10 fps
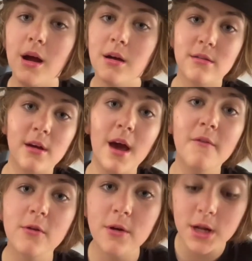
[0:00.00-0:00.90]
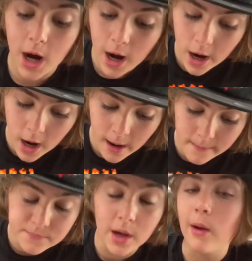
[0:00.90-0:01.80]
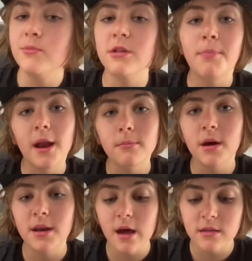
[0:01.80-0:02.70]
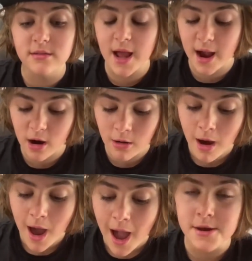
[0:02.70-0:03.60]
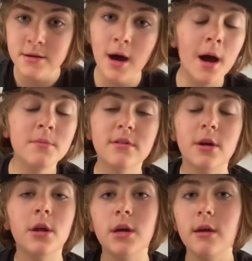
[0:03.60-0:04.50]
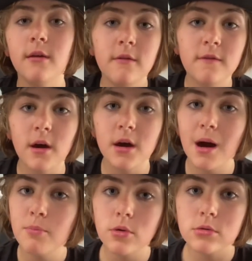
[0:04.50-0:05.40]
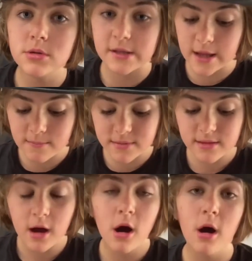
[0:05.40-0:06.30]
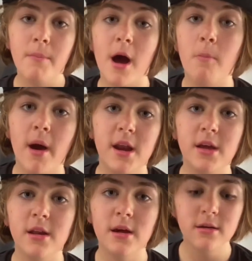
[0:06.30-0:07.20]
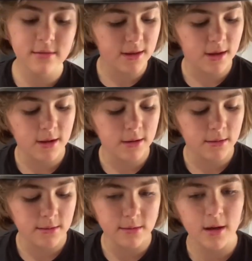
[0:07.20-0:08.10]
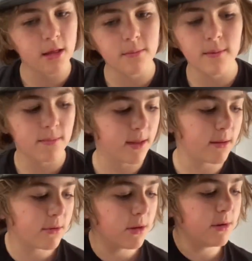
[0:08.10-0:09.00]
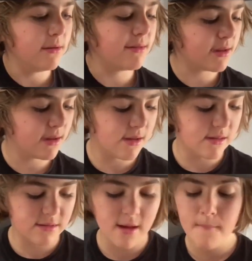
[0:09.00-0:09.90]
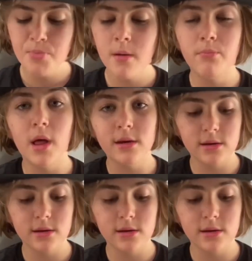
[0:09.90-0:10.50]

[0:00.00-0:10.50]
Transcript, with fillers: So hey everyone, um, I'm just painting my nails now and I'm just gonna give a couple tips about painting your nails and the color that I'm gonna be using is black